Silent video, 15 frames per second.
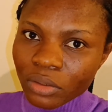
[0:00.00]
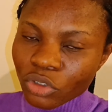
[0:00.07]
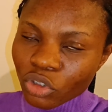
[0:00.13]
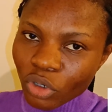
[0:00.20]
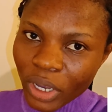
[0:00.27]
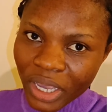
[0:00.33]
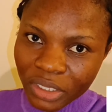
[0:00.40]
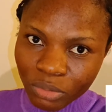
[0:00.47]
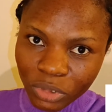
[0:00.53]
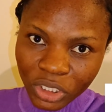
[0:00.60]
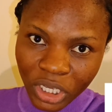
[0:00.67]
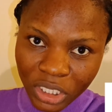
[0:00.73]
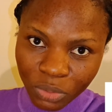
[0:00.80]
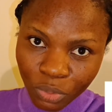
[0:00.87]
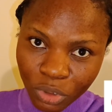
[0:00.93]
try as
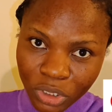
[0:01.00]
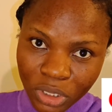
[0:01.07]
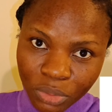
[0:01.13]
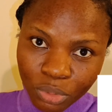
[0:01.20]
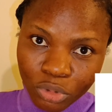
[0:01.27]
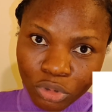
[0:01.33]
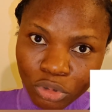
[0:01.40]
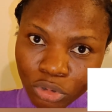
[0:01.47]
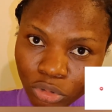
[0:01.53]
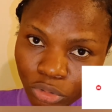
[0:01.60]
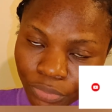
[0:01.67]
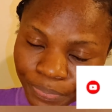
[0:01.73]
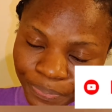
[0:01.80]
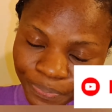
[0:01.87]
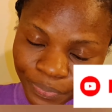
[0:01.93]
much as possible
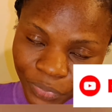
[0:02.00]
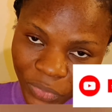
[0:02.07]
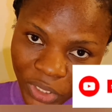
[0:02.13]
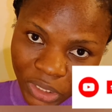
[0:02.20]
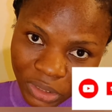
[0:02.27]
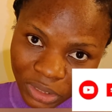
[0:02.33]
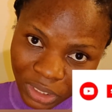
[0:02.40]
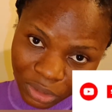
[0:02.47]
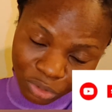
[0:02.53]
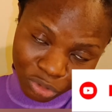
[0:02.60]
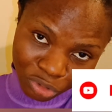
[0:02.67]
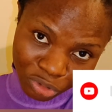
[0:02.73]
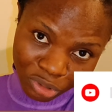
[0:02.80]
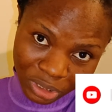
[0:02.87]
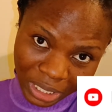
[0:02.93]
to take
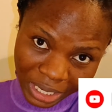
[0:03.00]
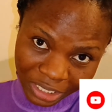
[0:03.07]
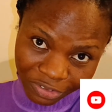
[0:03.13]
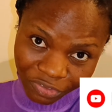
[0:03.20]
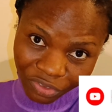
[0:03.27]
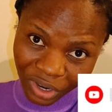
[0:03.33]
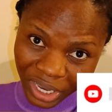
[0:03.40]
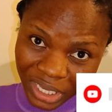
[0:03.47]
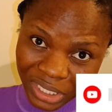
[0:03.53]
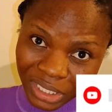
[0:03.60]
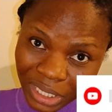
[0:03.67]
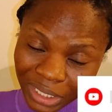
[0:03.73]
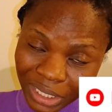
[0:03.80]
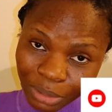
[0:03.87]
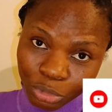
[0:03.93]
to those advice
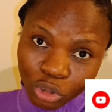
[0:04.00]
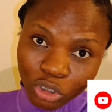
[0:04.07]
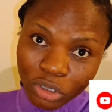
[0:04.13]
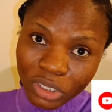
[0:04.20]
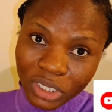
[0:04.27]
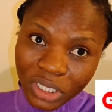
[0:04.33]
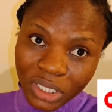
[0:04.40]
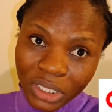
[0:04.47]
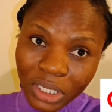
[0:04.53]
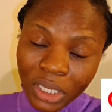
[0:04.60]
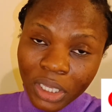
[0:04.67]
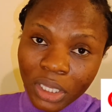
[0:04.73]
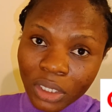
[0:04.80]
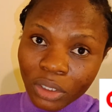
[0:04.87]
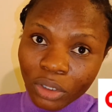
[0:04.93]
and i'm trusting
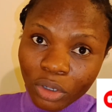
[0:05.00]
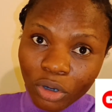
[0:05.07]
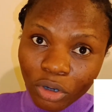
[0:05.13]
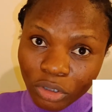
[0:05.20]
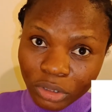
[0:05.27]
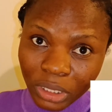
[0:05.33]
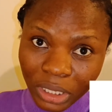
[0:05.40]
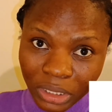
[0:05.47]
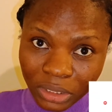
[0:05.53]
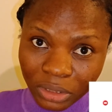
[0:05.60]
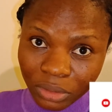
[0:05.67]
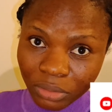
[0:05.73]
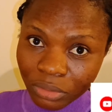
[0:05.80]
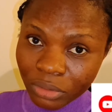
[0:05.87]
god and